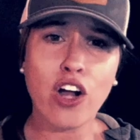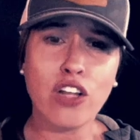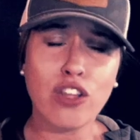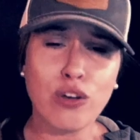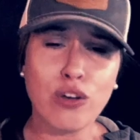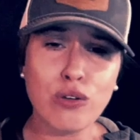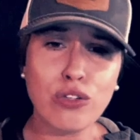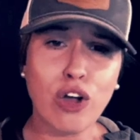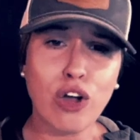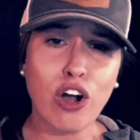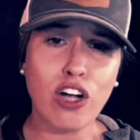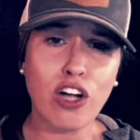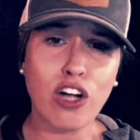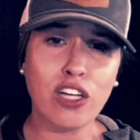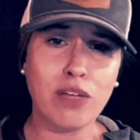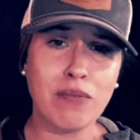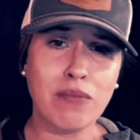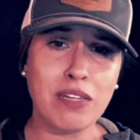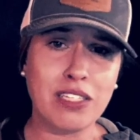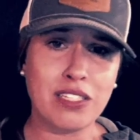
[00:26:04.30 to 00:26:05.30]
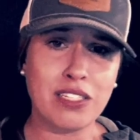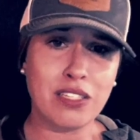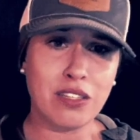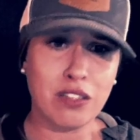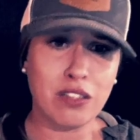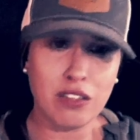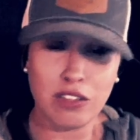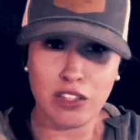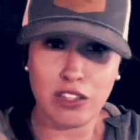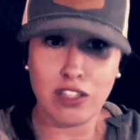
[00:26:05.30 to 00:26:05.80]
those the arguments
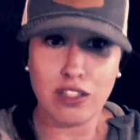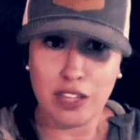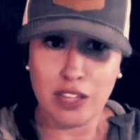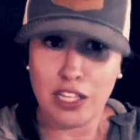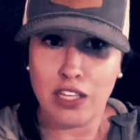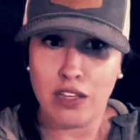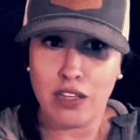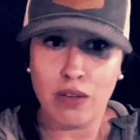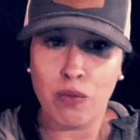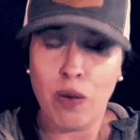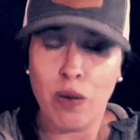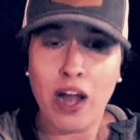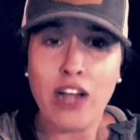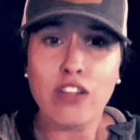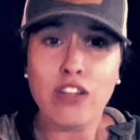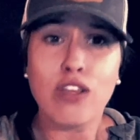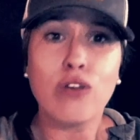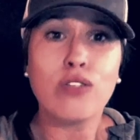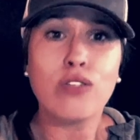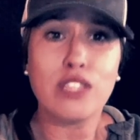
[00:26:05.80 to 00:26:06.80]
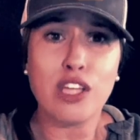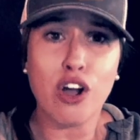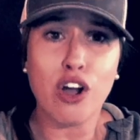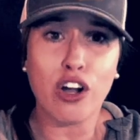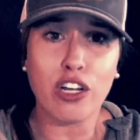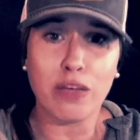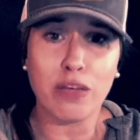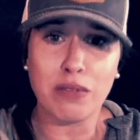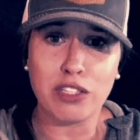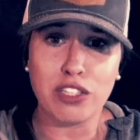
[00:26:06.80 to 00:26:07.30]

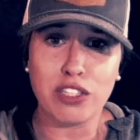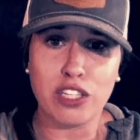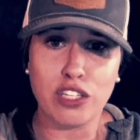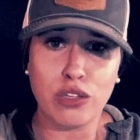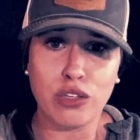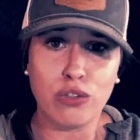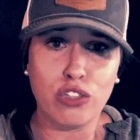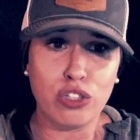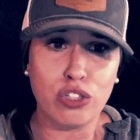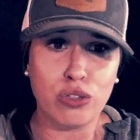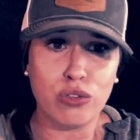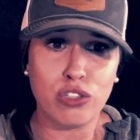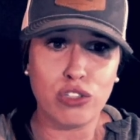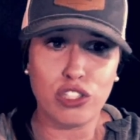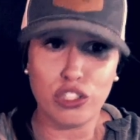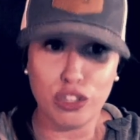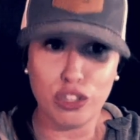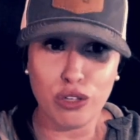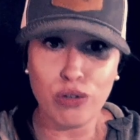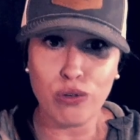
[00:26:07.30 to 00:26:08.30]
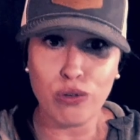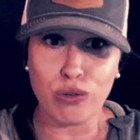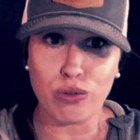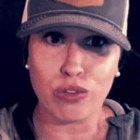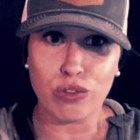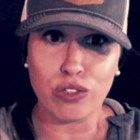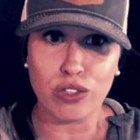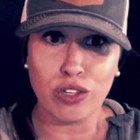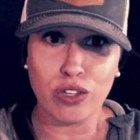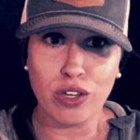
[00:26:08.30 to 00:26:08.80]
that you choose to use?
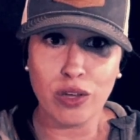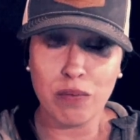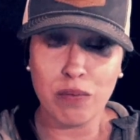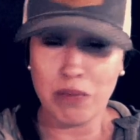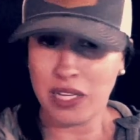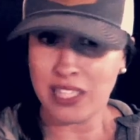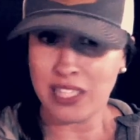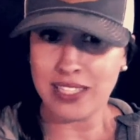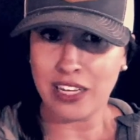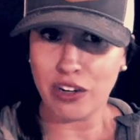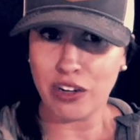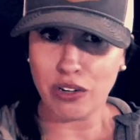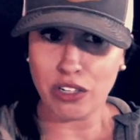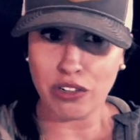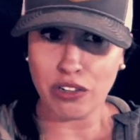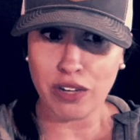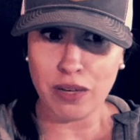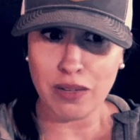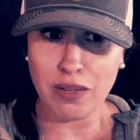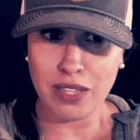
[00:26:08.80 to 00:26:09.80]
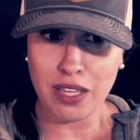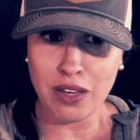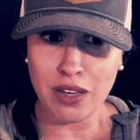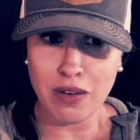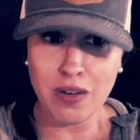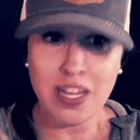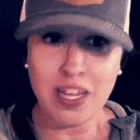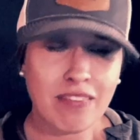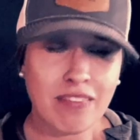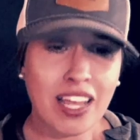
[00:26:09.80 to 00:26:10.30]
Because I don't agree with you?
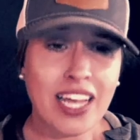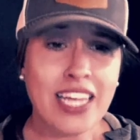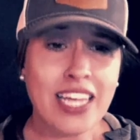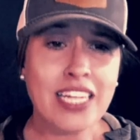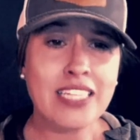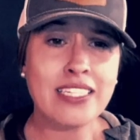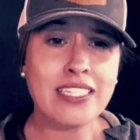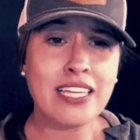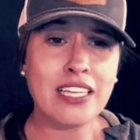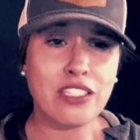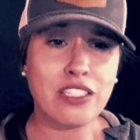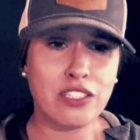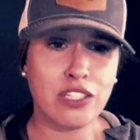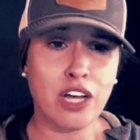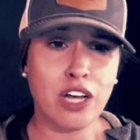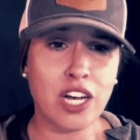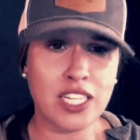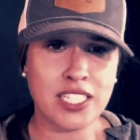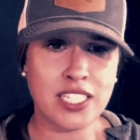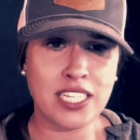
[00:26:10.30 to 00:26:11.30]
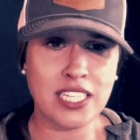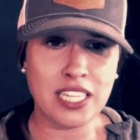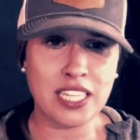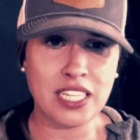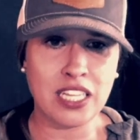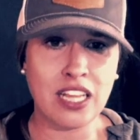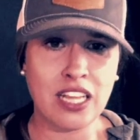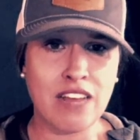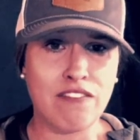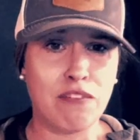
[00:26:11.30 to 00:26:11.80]
It is exhausting that the
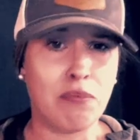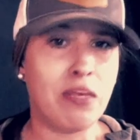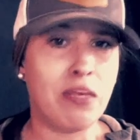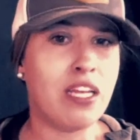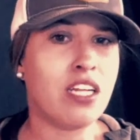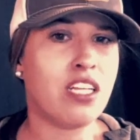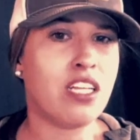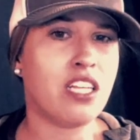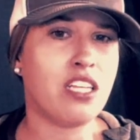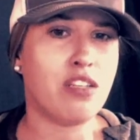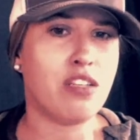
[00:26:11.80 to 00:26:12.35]
left repeatedly